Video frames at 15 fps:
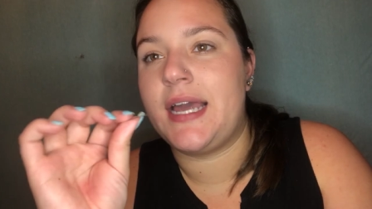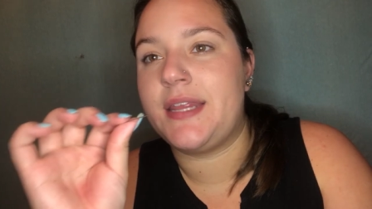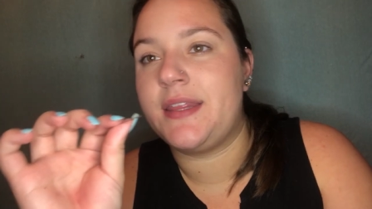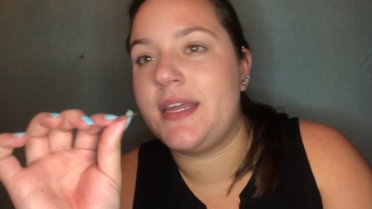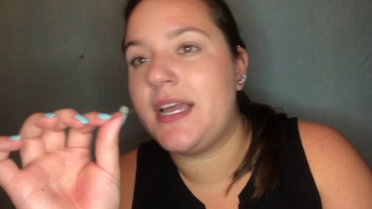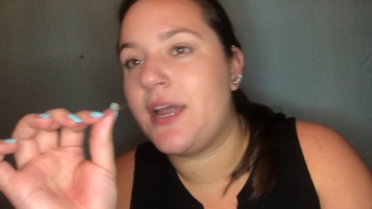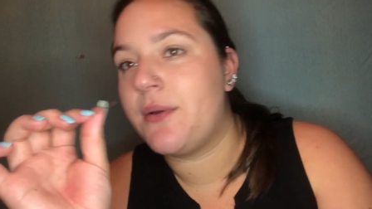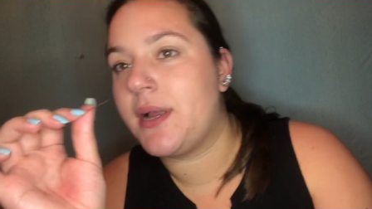I
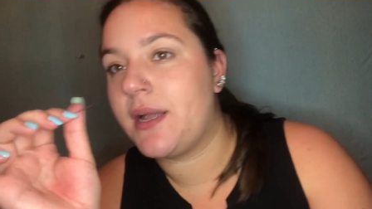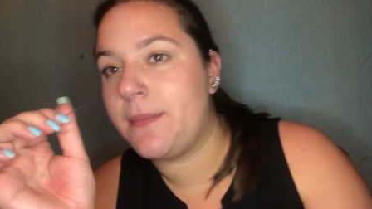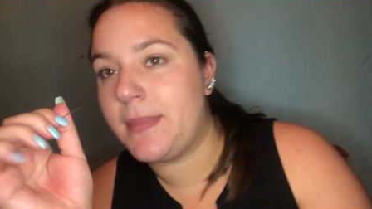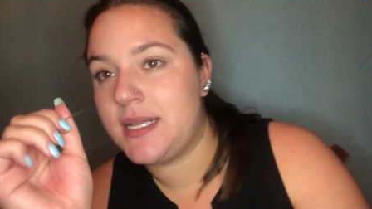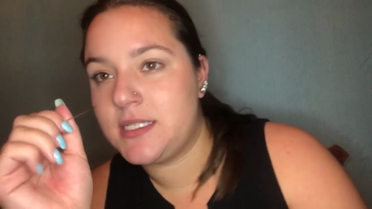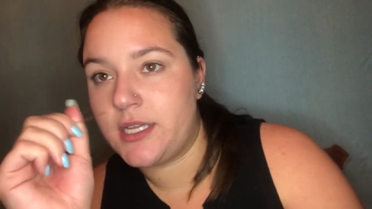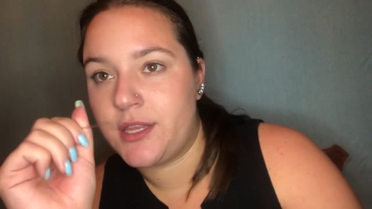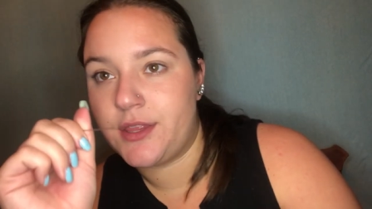think I
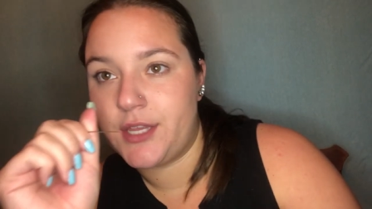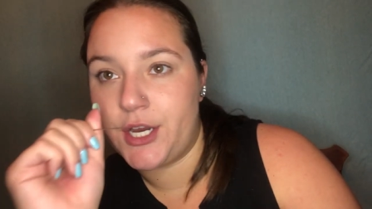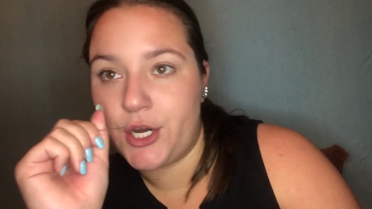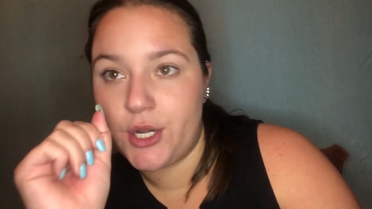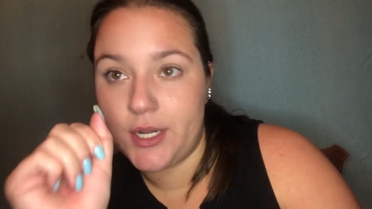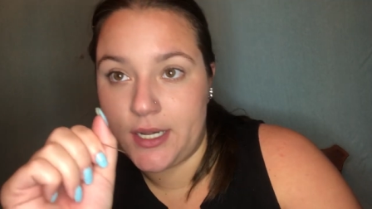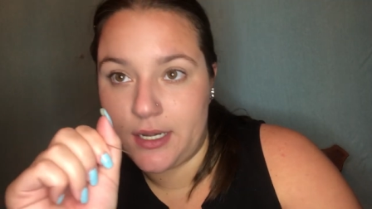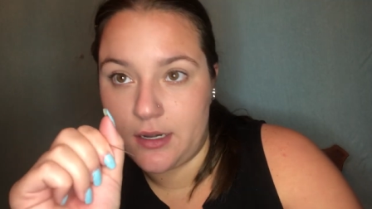recommend a
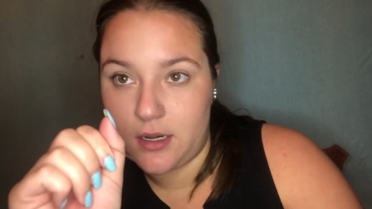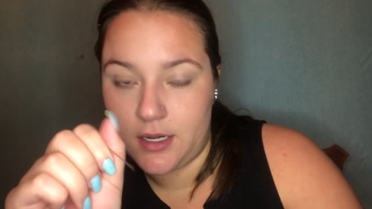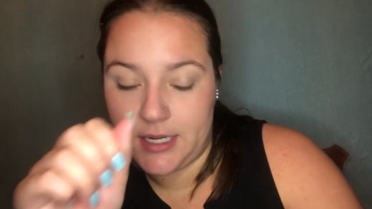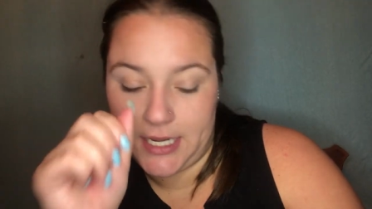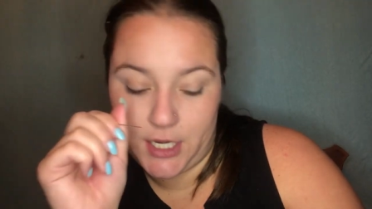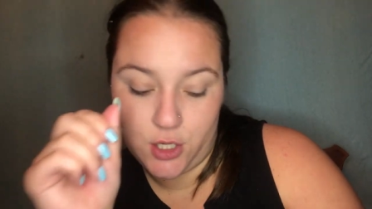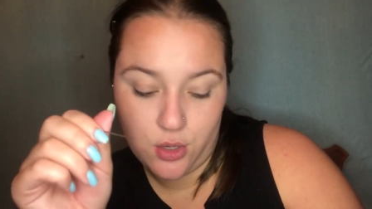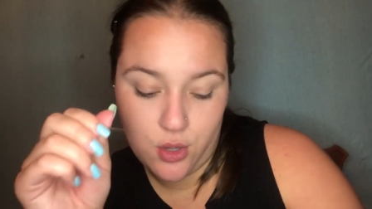thicker
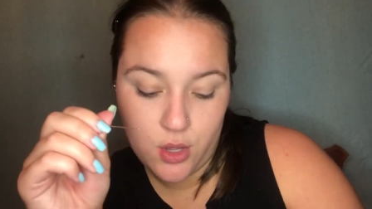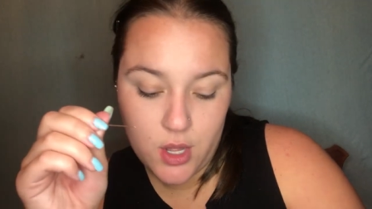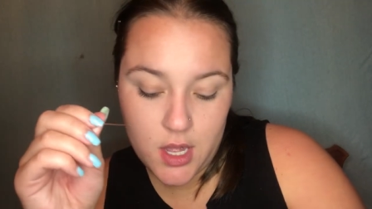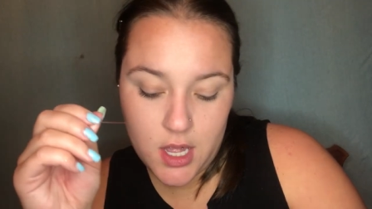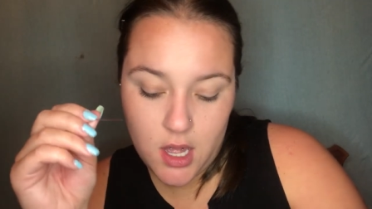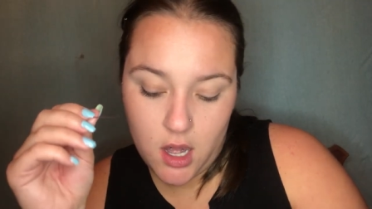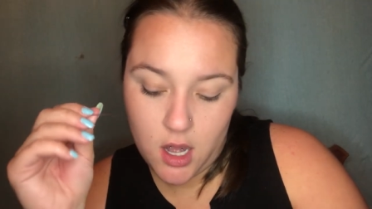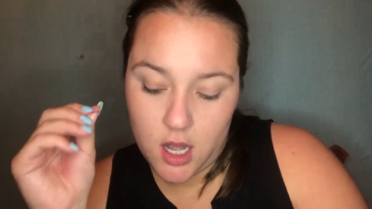needle
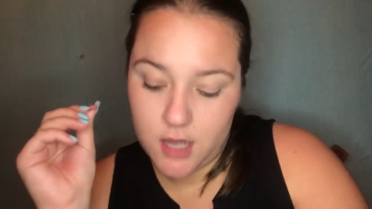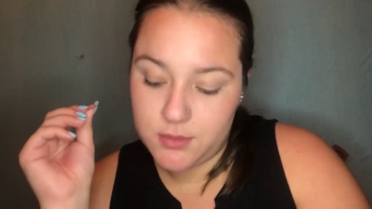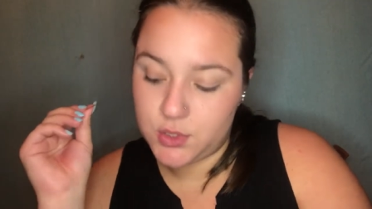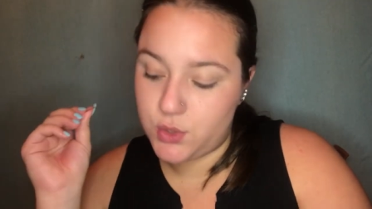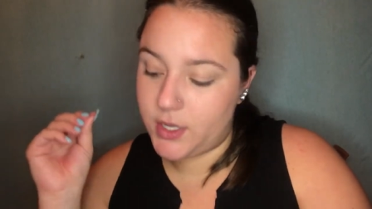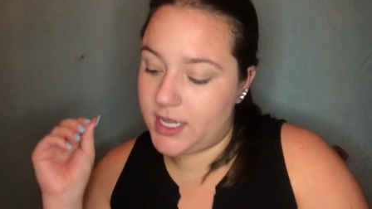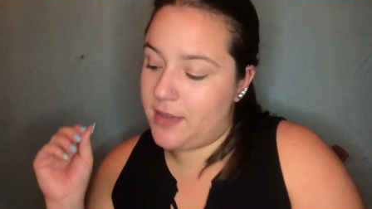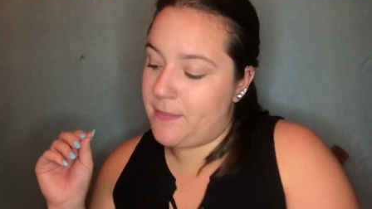
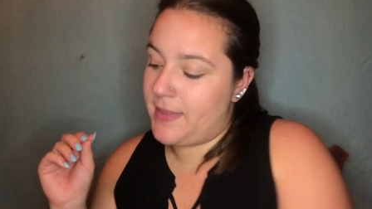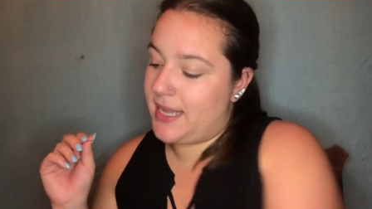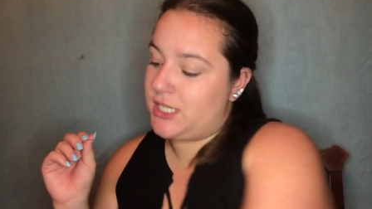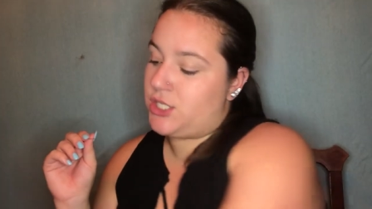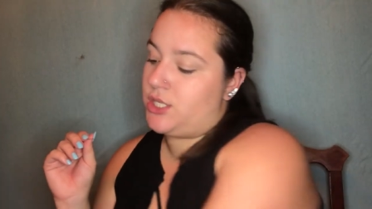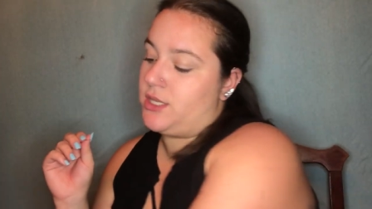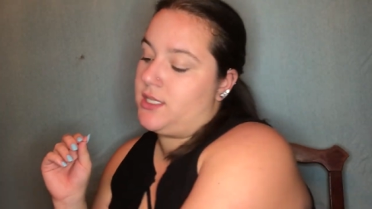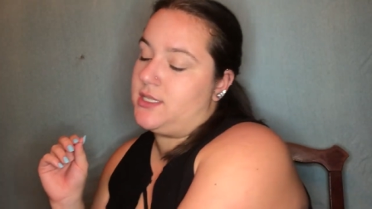so it can
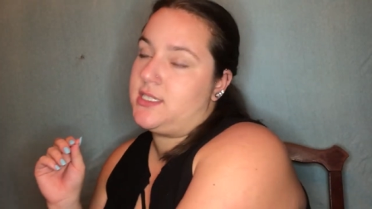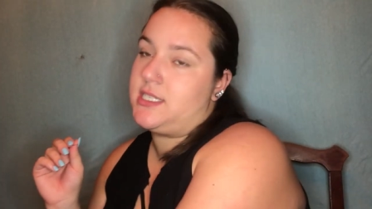match the